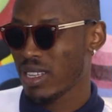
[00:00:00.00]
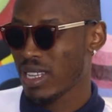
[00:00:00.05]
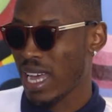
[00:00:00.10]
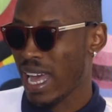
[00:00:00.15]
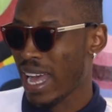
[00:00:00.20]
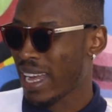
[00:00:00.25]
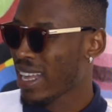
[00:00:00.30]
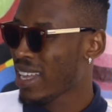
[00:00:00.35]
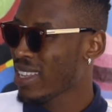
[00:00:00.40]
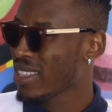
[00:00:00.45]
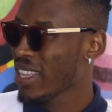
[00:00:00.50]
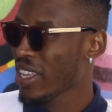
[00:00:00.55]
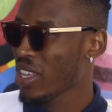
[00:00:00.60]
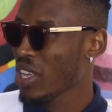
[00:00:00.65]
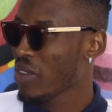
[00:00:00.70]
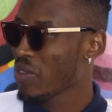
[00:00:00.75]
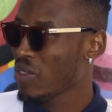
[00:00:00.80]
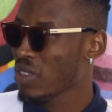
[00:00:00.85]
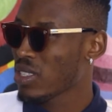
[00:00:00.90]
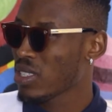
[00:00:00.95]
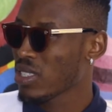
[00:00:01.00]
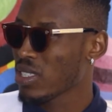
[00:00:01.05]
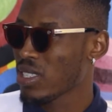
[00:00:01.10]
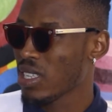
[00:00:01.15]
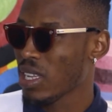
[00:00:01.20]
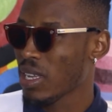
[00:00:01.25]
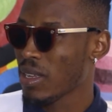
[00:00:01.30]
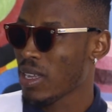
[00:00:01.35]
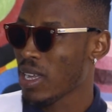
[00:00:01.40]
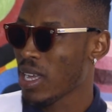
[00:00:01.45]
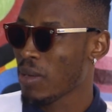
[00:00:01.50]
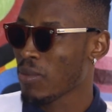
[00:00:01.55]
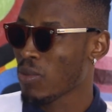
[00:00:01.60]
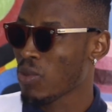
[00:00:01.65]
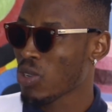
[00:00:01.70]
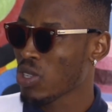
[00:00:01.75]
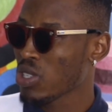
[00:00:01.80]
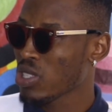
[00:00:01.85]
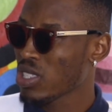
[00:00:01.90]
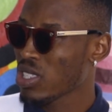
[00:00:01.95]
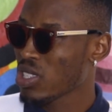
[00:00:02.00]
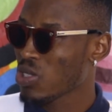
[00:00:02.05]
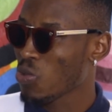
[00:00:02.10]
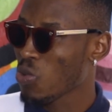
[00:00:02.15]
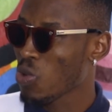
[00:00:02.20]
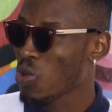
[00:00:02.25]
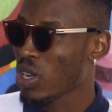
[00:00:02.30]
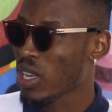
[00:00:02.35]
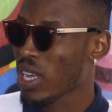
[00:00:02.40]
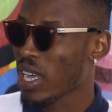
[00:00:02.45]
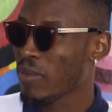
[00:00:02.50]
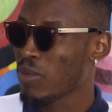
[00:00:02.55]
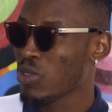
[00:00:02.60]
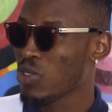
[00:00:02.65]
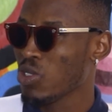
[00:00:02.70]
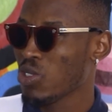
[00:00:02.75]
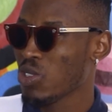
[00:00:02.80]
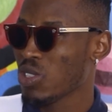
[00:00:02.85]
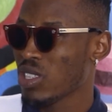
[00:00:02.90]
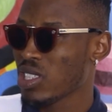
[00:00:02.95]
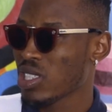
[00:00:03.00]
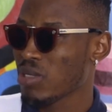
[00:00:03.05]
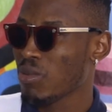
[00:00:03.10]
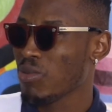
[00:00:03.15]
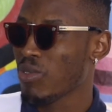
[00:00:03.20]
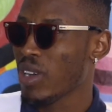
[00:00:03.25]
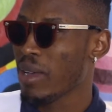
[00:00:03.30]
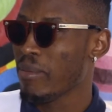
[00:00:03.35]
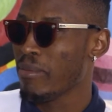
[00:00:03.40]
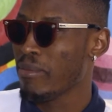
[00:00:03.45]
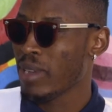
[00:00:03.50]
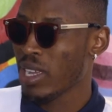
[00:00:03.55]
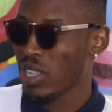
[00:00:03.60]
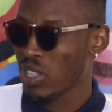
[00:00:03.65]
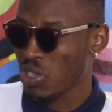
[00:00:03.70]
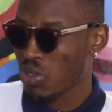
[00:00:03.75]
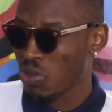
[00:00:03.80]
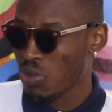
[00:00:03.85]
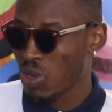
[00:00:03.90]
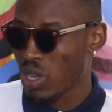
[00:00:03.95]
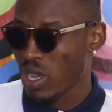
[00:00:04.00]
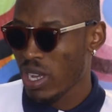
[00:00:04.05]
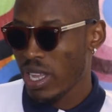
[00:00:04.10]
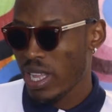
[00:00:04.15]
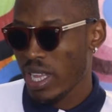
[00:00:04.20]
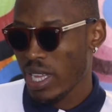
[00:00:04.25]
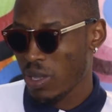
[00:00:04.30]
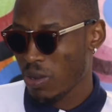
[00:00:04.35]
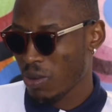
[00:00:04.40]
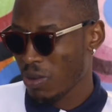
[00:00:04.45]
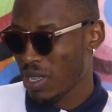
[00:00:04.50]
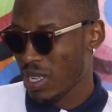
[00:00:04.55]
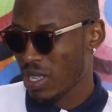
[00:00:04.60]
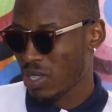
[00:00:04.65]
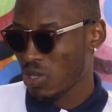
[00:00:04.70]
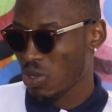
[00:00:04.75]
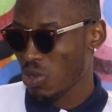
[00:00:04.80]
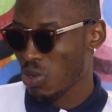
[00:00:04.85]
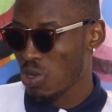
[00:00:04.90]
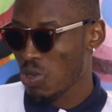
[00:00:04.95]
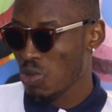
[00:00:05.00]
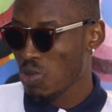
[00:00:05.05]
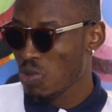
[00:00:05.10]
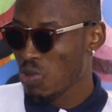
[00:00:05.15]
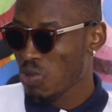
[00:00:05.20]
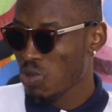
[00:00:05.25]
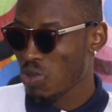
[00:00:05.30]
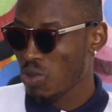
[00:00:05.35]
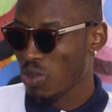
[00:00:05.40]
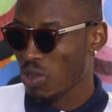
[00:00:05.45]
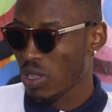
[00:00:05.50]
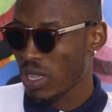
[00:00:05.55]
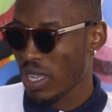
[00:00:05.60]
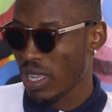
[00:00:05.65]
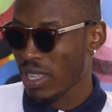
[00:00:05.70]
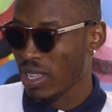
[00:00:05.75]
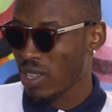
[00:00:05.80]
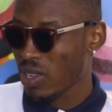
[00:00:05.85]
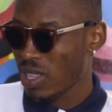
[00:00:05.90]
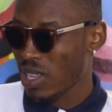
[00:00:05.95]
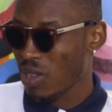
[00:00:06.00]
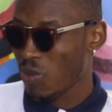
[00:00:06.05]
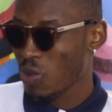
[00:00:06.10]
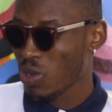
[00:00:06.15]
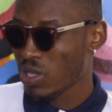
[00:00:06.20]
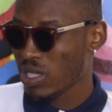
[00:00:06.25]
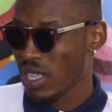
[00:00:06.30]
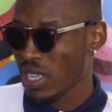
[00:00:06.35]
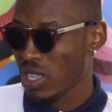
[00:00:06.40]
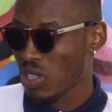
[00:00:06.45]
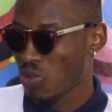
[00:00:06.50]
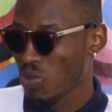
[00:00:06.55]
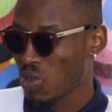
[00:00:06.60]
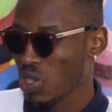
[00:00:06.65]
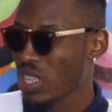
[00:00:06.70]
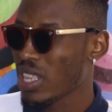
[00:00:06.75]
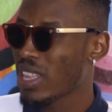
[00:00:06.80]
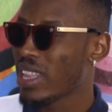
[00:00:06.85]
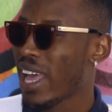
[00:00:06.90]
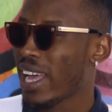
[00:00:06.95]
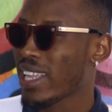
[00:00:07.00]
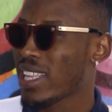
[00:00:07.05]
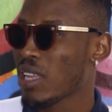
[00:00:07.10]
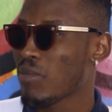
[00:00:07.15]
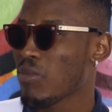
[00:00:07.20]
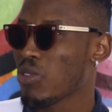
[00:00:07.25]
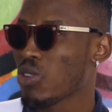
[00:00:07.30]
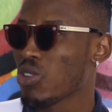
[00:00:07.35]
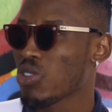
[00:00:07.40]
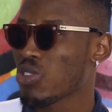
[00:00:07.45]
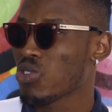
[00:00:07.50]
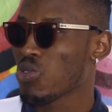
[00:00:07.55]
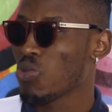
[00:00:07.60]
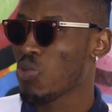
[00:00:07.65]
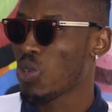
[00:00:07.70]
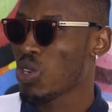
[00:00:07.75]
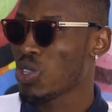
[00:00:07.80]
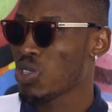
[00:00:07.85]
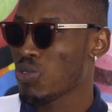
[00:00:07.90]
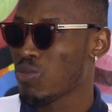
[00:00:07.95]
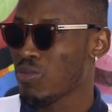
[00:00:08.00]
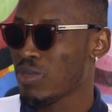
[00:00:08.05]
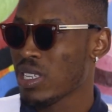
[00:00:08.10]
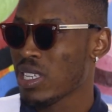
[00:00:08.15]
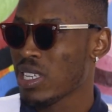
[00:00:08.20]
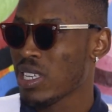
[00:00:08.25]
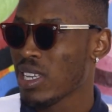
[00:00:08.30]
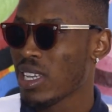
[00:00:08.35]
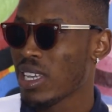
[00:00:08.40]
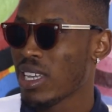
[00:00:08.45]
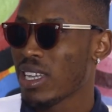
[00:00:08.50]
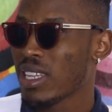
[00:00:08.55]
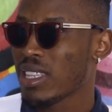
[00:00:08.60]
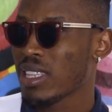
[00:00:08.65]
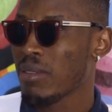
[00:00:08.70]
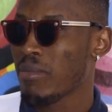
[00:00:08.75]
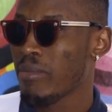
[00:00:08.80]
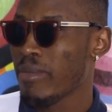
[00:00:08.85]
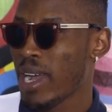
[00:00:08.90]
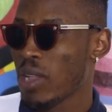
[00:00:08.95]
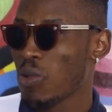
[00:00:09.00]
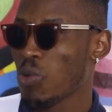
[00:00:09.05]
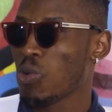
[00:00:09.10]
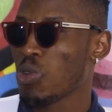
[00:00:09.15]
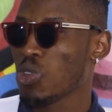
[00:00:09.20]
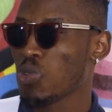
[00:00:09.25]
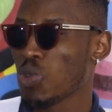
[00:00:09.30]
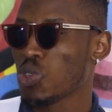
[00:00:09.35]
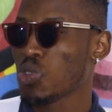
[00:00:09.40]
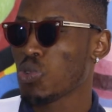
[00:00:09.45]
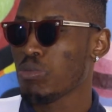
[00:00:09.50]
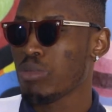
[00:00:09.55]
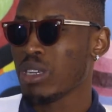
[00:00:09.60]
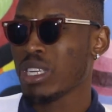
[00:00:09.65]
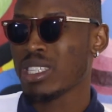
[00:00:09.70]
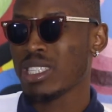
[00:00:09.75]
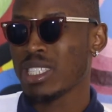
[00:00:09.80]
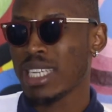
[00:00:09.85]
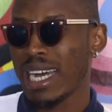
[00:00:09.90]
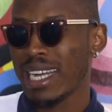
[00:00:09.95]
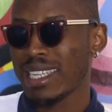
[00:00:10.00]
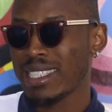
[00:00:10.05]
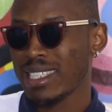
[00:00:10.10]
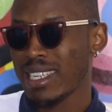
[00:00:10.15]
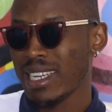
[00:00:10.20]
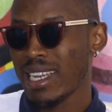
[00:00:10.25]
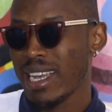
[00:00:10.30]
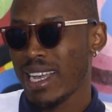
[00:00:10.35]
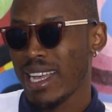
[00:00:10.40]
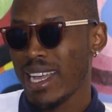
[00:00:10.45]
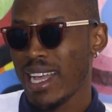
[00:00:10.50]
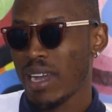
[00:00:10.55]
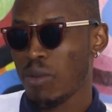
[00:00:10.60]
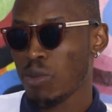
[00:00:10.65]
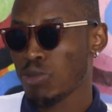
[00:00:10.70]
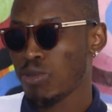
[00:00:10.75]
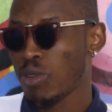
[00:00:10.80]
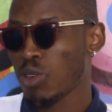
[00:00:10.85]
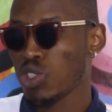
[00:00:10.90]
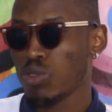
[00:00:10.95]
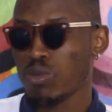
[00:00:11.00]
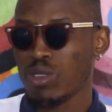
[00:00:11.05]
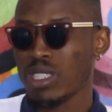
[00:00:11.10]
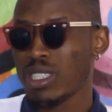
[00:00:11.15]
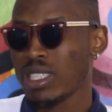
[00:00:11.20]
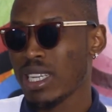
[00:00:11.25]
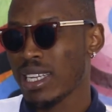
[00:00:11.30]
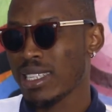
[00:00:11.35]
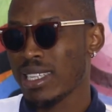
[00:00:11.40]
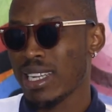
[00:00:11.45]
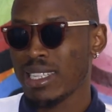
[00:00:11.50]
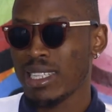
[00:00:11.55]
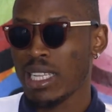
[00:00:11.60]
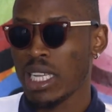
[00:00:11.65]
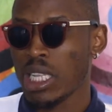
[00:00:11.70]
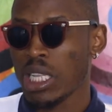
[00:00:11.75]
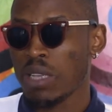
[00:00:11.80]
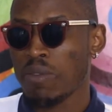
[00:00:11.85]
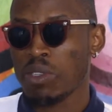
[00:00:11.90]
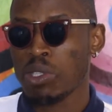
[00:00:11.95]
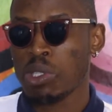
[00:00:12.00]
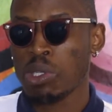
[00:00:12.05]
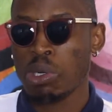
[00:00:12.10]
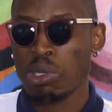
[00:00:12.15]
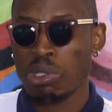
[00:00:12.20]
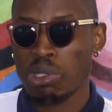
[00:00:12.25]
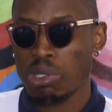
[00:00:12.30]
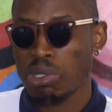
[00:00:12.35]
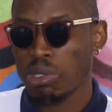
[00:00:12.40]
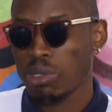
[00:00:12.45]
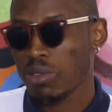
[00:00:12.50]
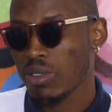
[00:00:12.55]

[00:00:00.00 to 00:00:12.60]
I can't tell you everything now. I'm going, this is work. I've been doing this before I met you and all that. So you, in other words, that you wouldn't like that, because you want to be, the man will always want to be in charge. And what man wants to be in charge, and then if he's not